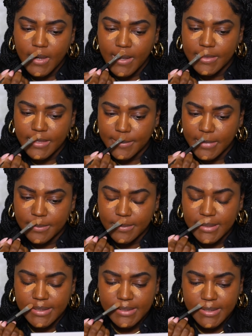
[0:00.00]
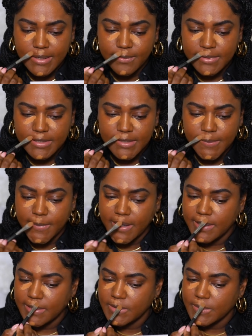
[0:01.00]
And then I'm going to blend it in with a
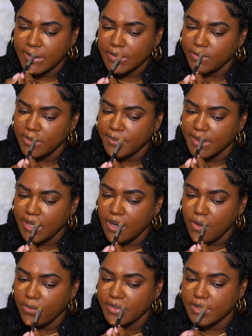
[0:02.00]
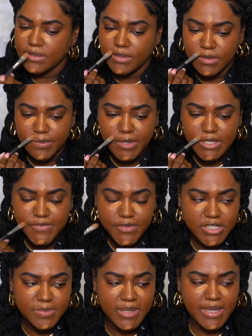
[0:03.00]
sponge, but I just want to put it on with this little brush
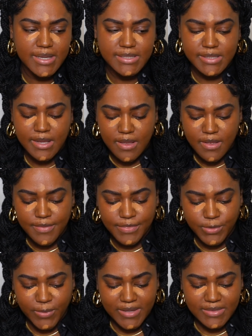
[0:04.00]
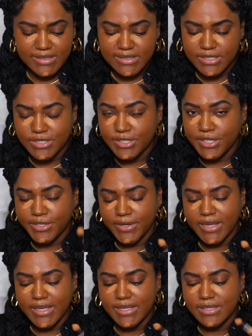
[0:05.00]
first because the way this concealer
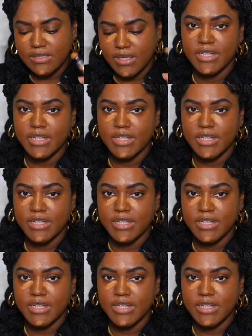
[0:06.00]
is.